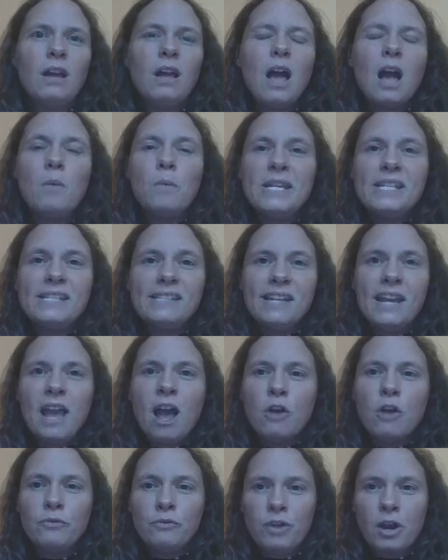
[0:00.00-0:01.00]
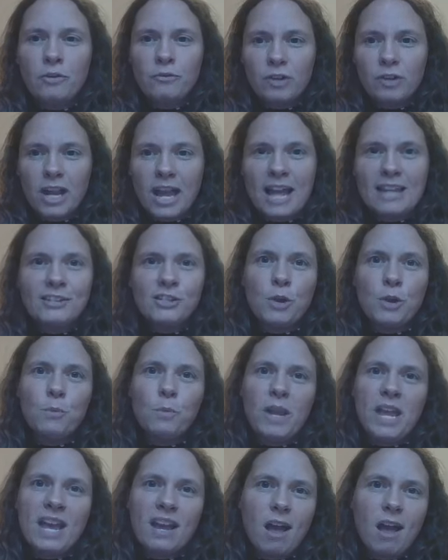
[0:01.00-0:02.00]
And we see it over and over again, don't
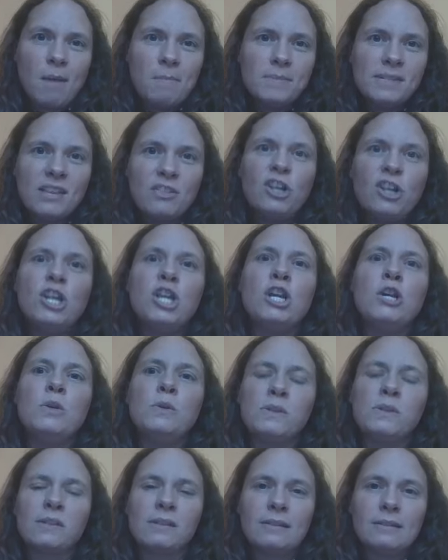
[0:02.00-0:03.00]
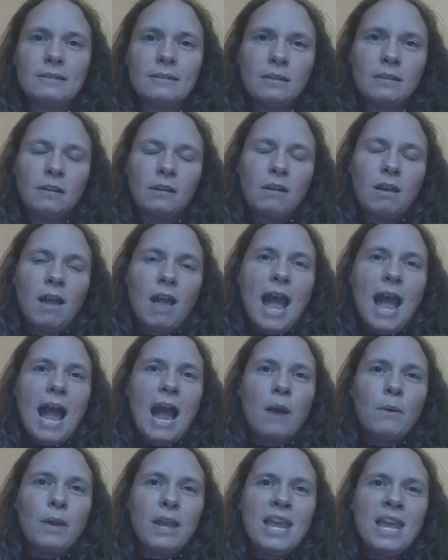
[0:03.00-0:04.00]
we? It comes in the news.
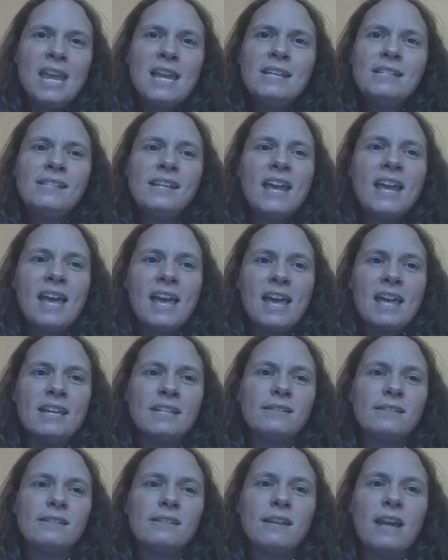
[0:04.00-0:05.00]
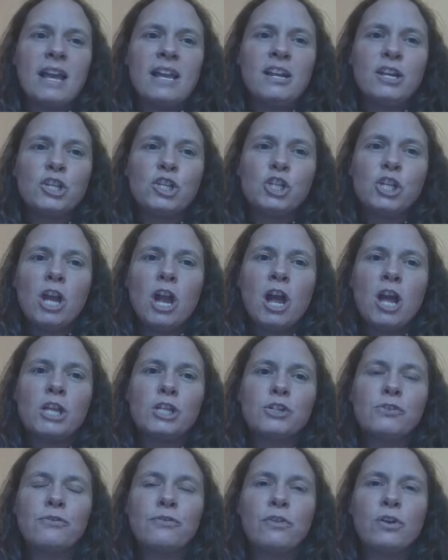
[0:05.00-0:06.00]
How easy it is in a
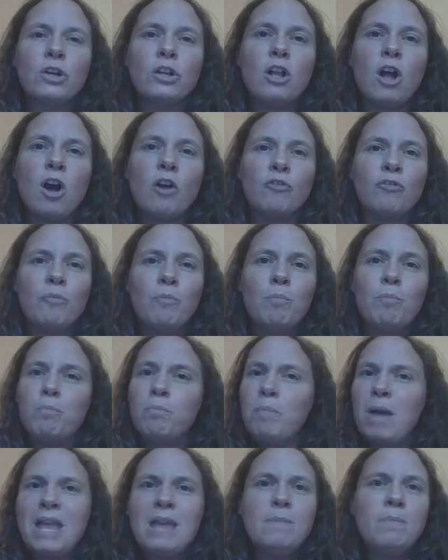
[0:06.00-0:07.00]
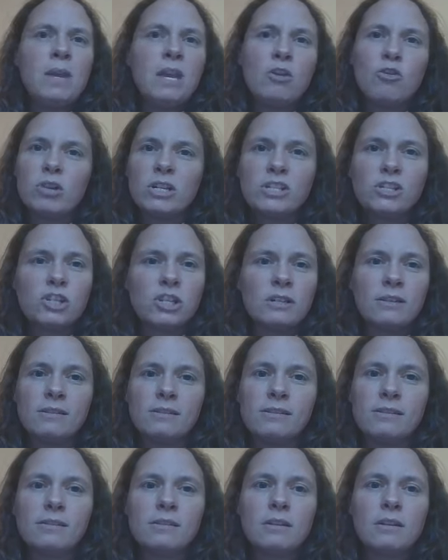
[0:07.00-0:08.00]
church full of baby
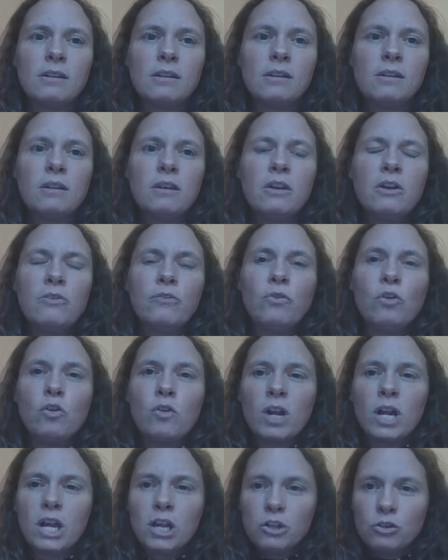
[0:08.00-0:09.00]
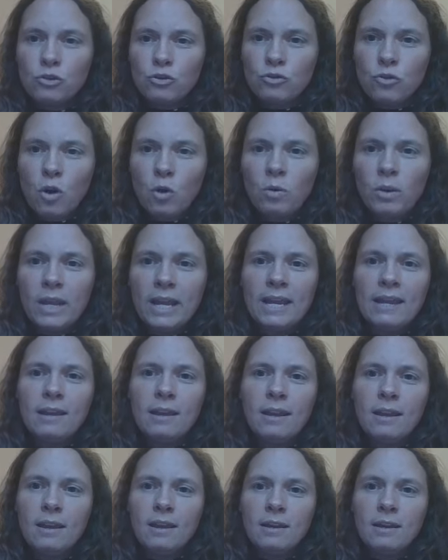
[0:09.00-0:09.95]
Christians for a controlling